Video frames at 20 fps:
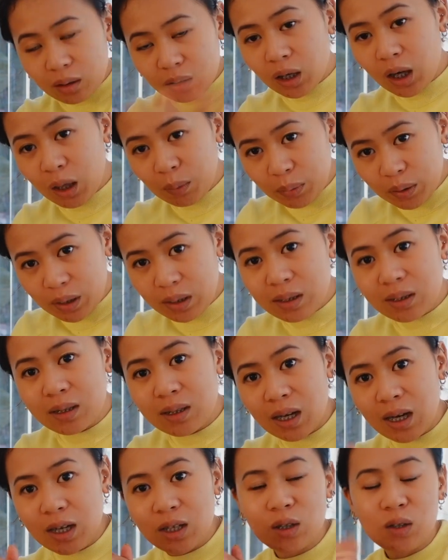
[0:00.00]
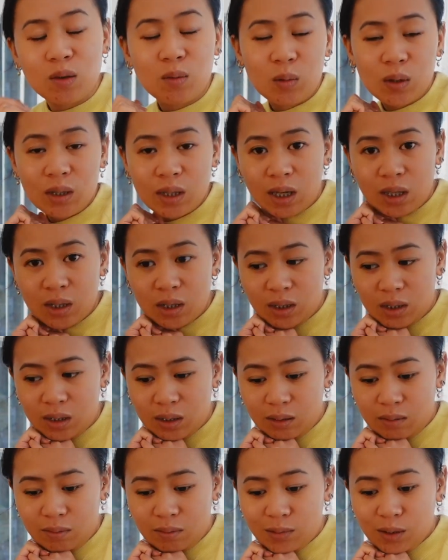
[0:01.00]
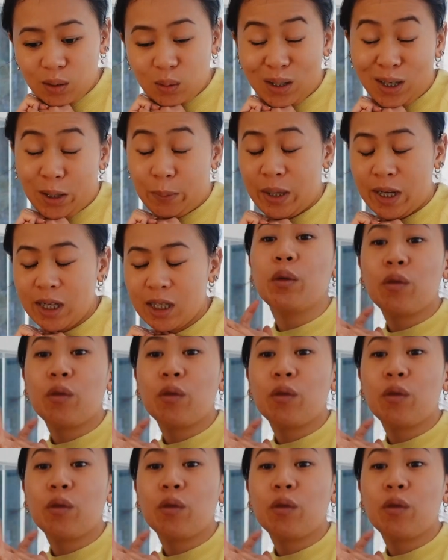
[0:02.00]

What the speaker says: cupboard section was actually quite a mess.